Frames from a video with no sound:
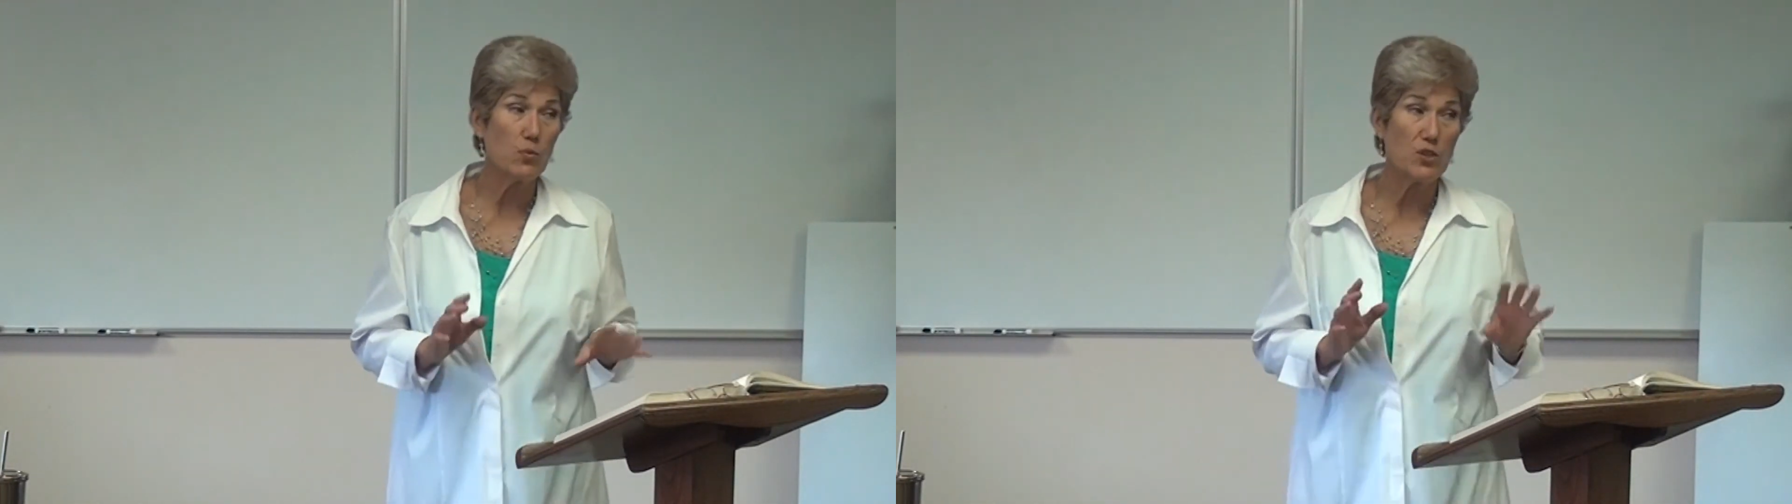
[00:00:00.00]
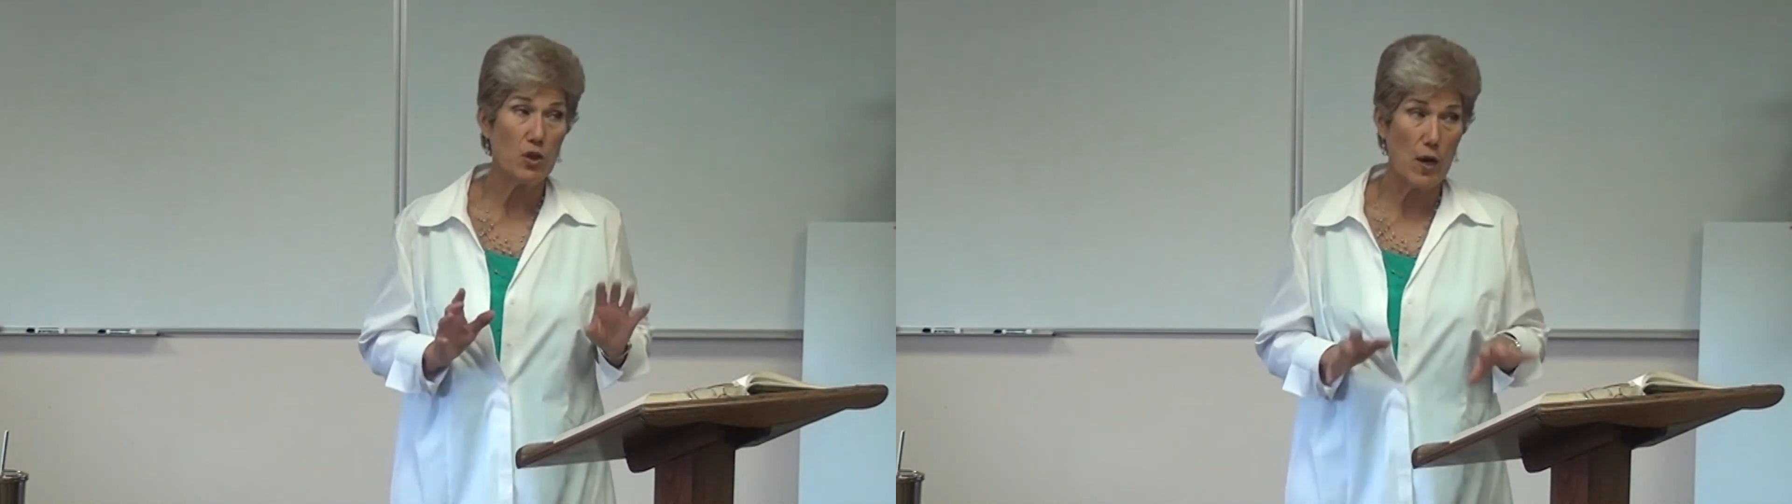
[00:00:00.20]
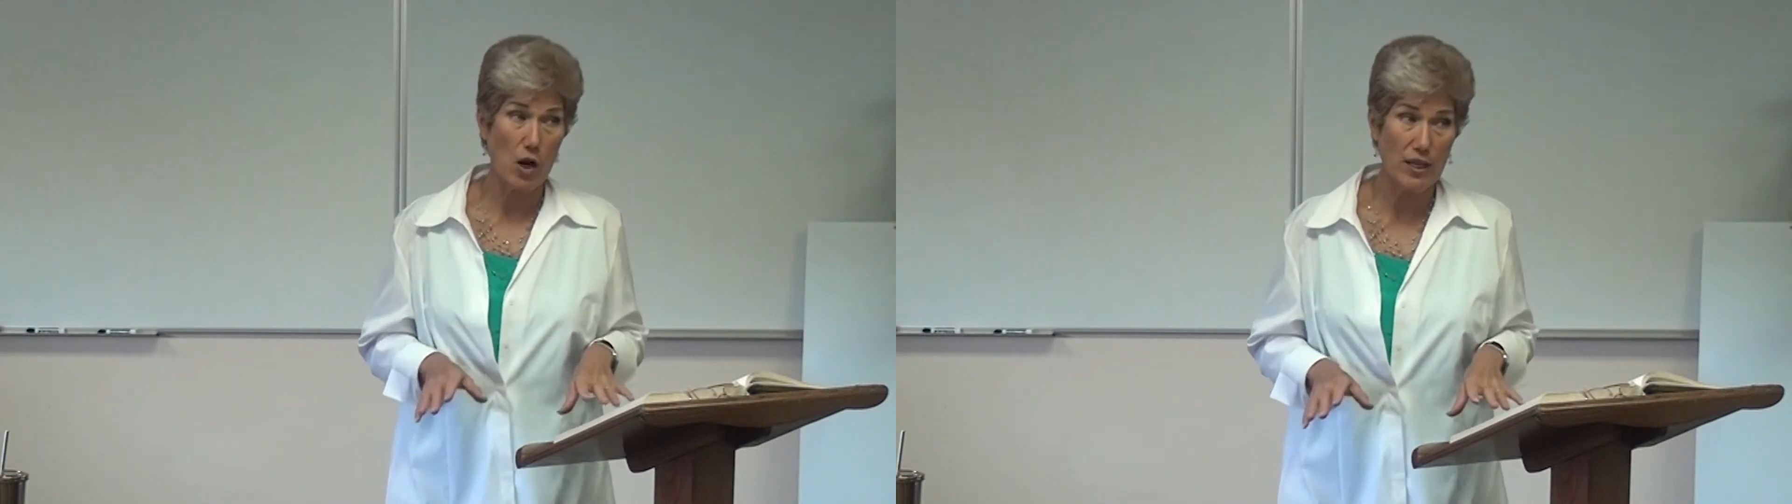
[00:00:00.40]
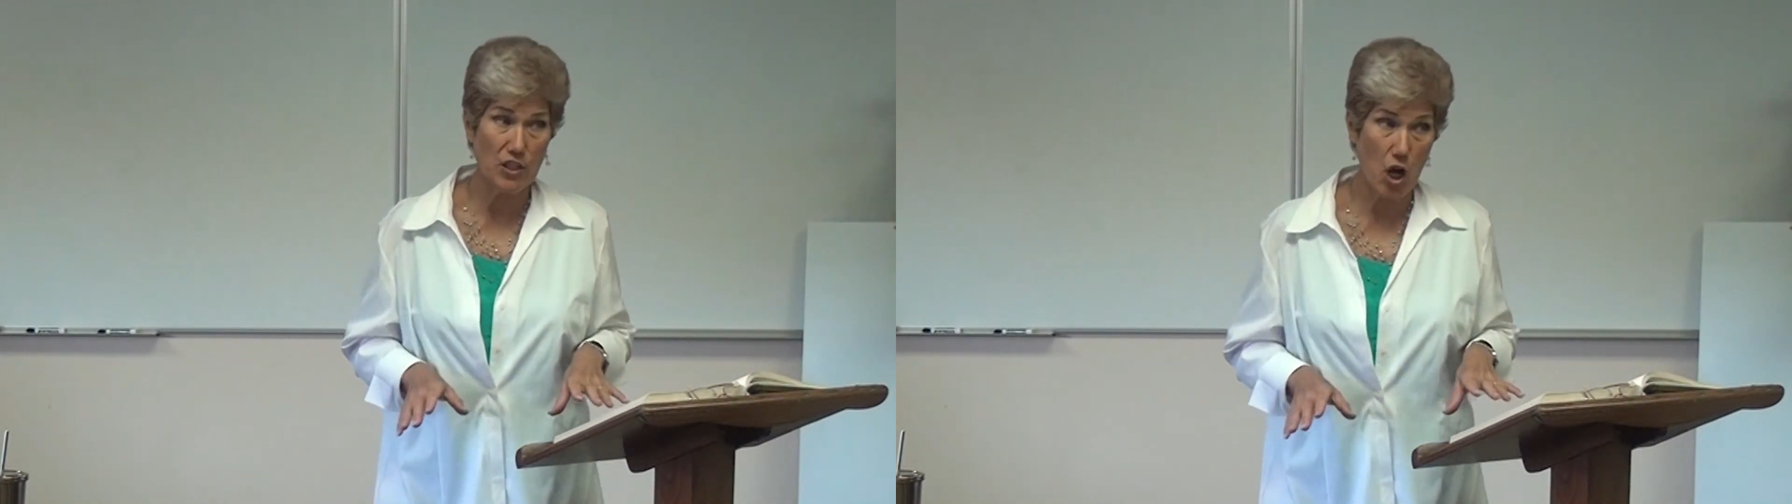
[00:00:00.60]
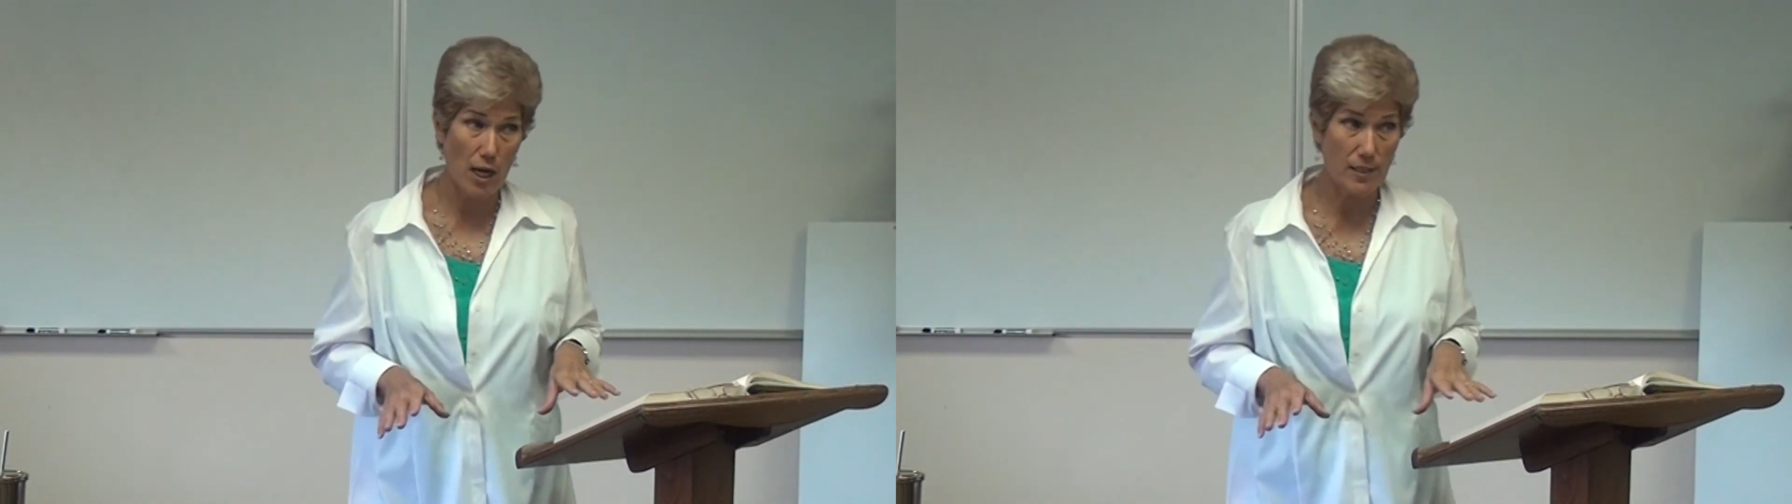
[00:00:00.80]
which we already
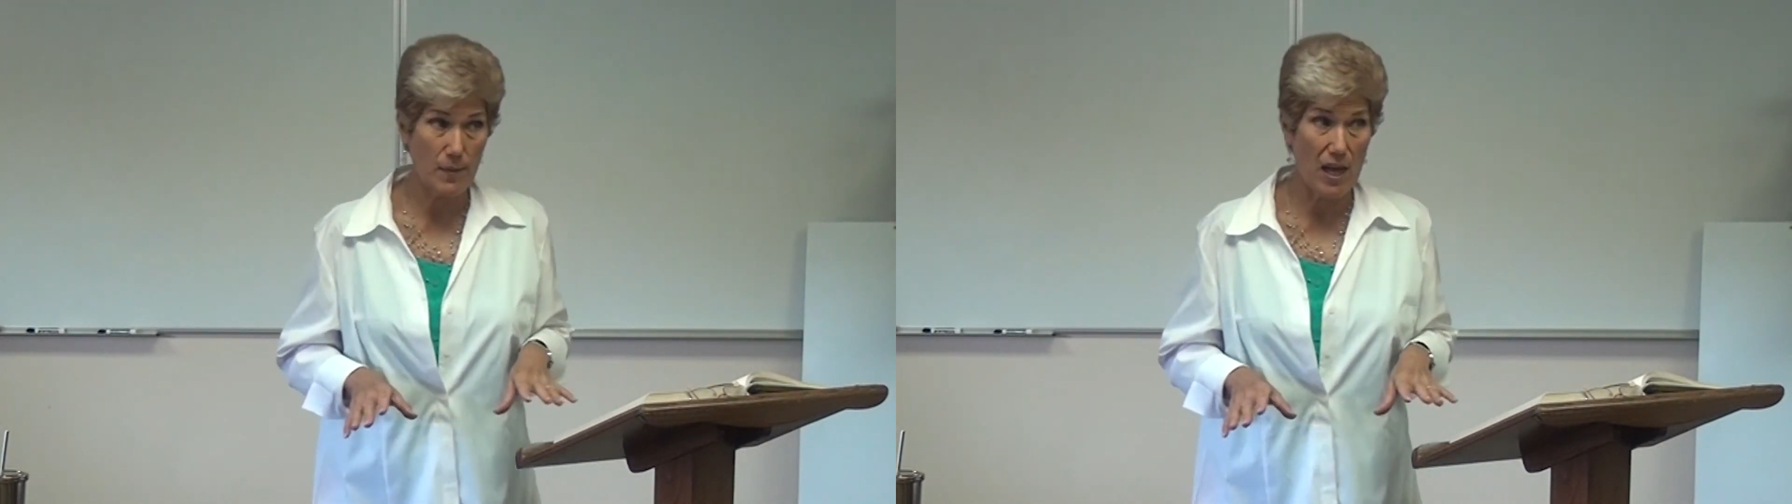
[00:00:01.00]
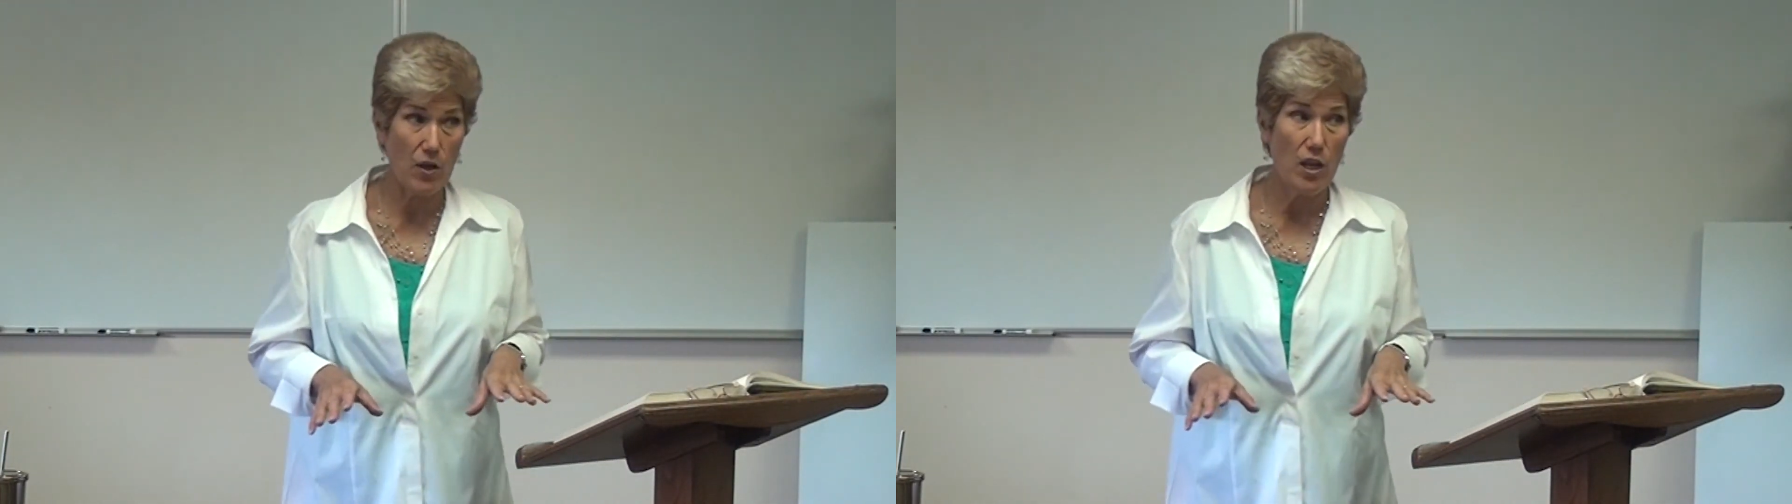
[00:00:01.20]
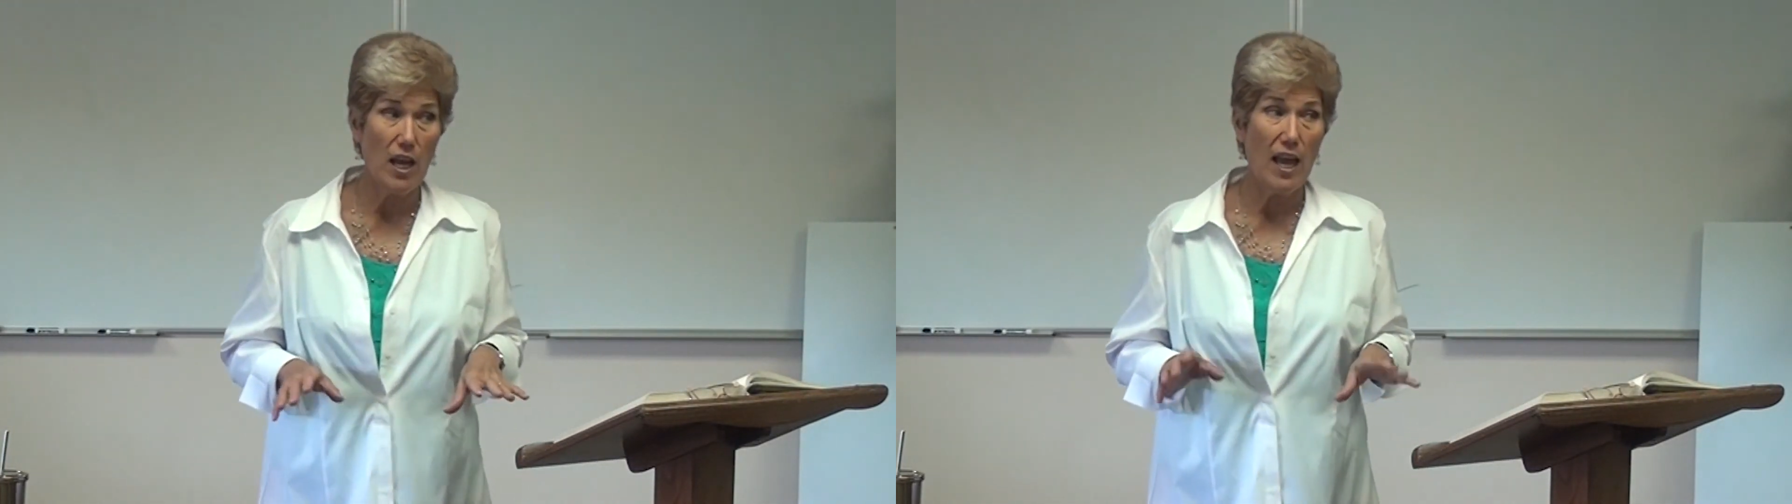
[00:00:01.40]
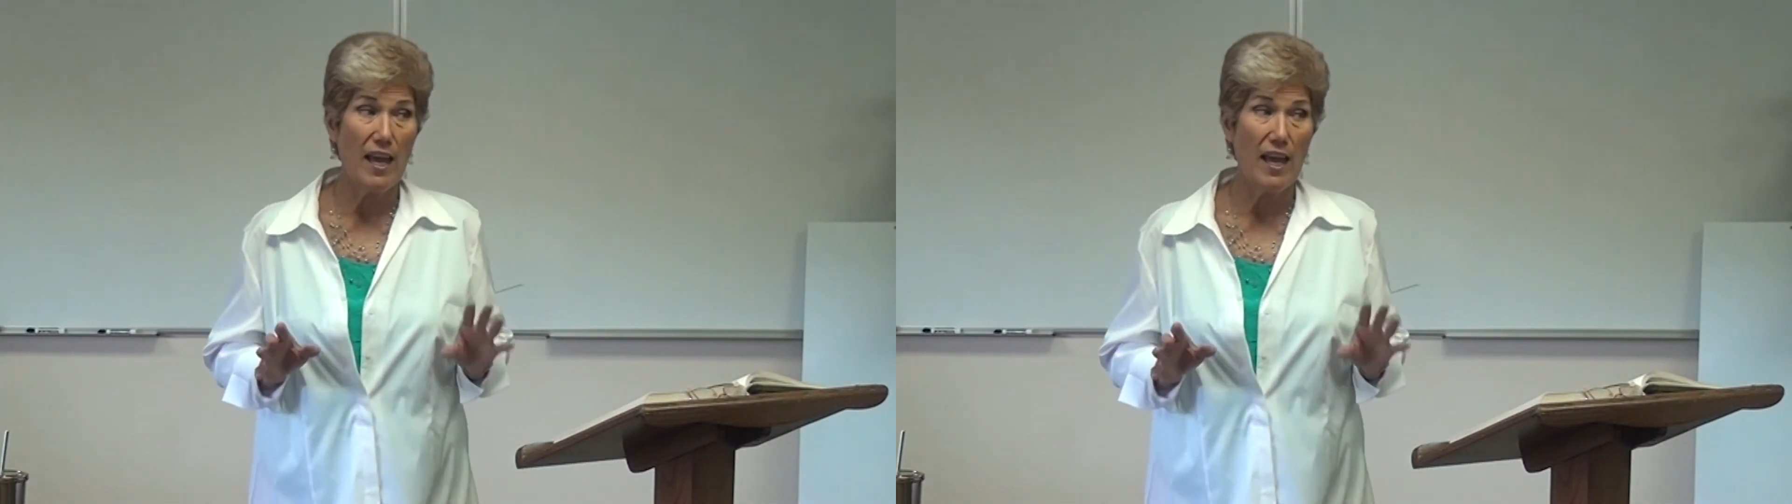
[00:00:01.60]
talked about.